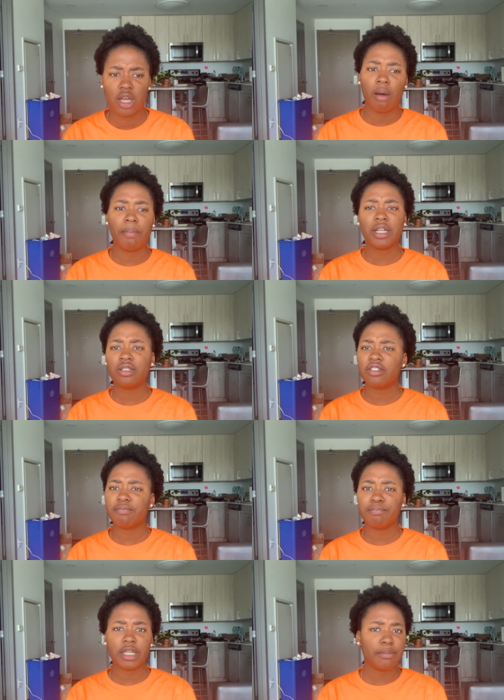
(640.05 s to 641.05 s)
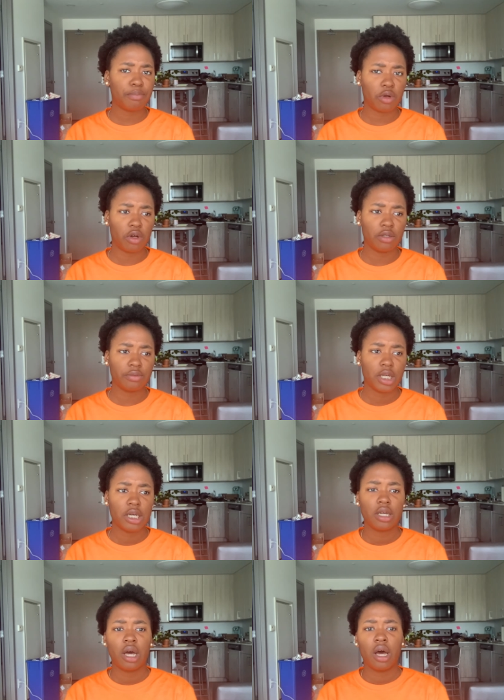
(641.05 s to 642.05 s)
a bunch of people,
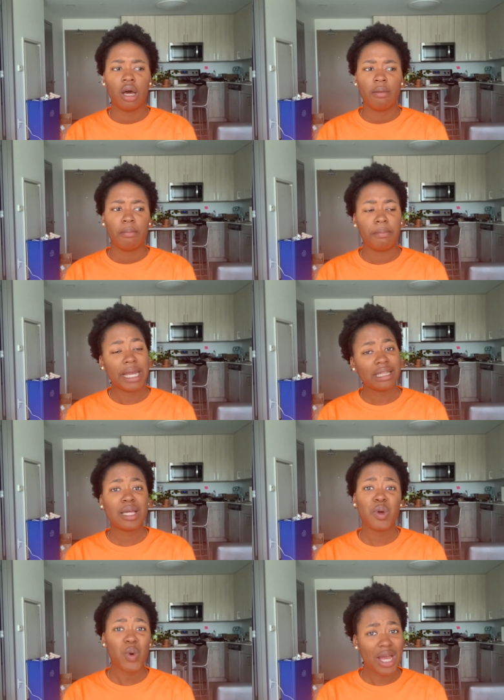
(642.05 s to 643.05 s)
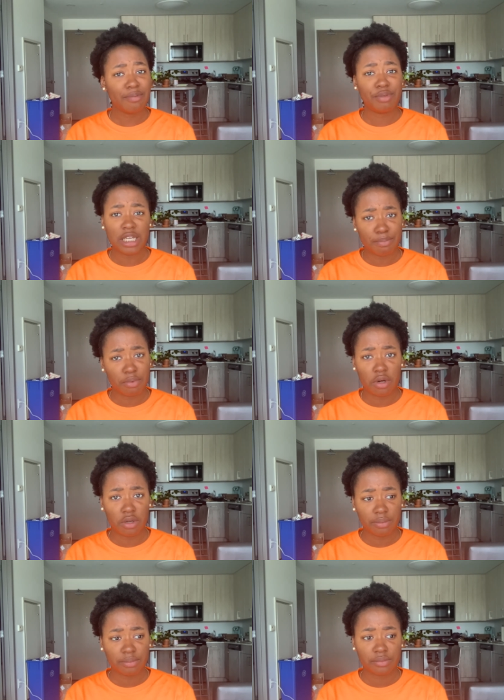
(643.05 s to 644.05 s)
mainly white
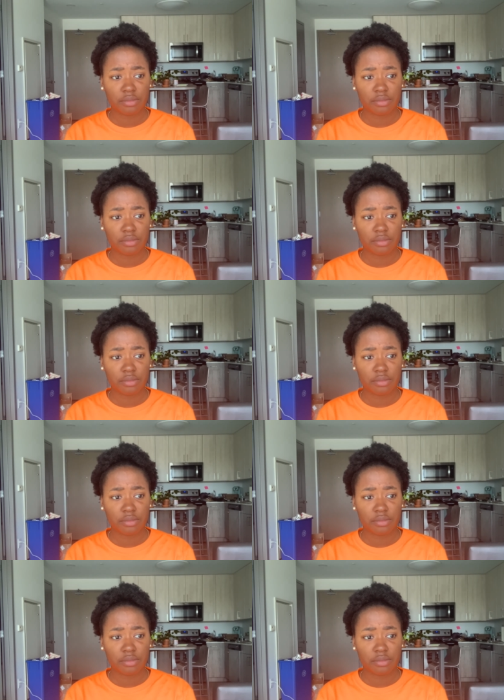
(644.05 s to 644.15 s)
people,